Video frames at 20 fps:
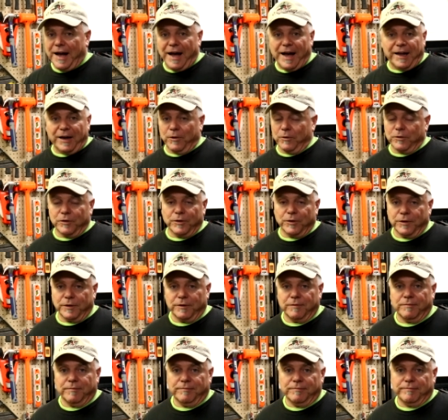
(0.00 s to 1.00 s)
I don't do it.
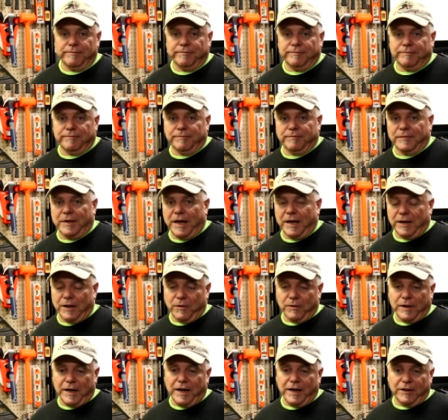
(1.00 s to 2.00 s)
I
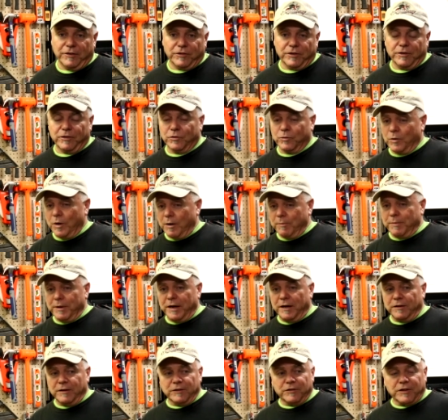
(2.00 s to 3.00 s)
know guys can swap
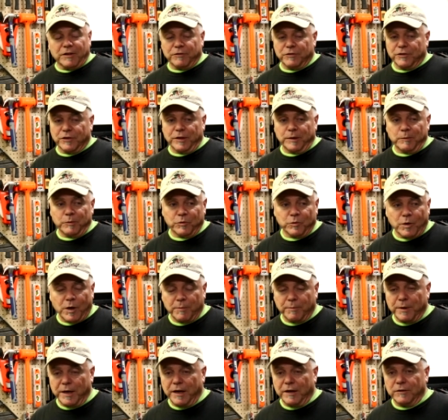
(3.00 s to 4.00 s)
outlets. I've seen them
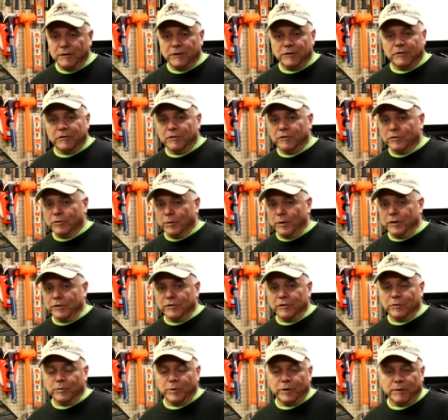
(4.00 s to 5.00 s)
swap outlets and
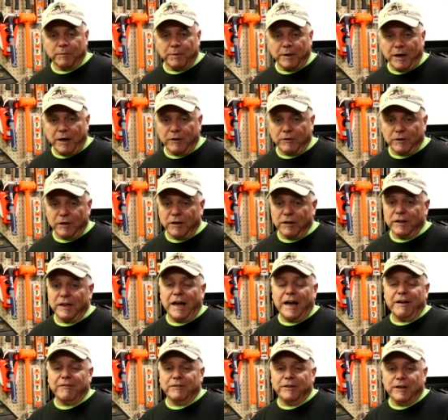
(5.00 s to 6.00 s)
switches with the power on.
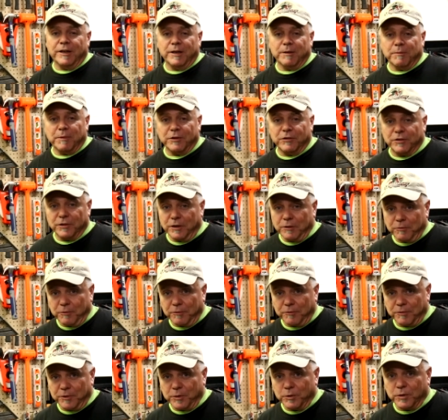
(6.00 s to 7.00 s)
I've done it myself
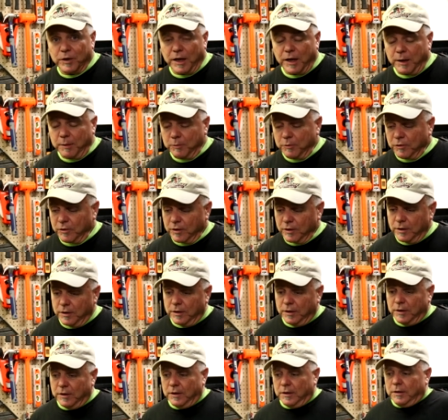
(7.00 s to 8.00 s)
a few times.
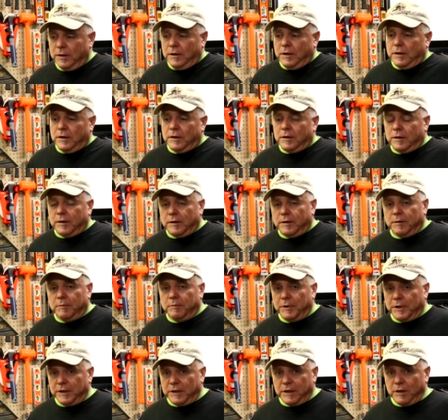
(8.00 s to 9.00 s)

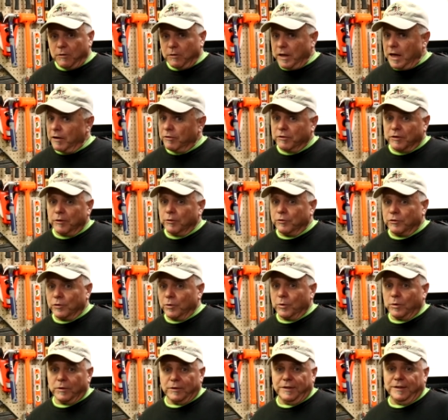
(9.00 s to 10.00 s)
But you know, life's too
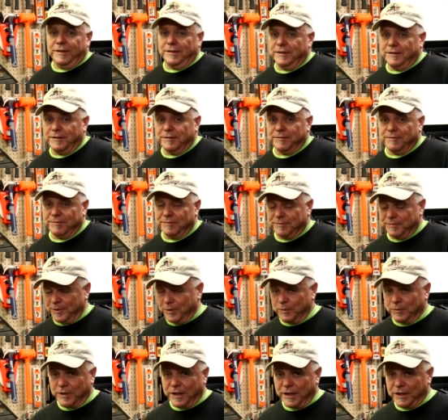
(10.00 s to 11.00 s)
short.
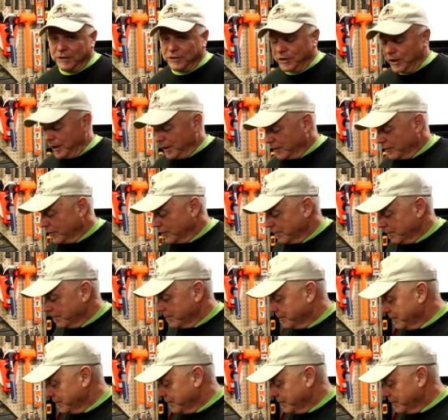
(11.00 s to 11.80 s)
Don't take a chance.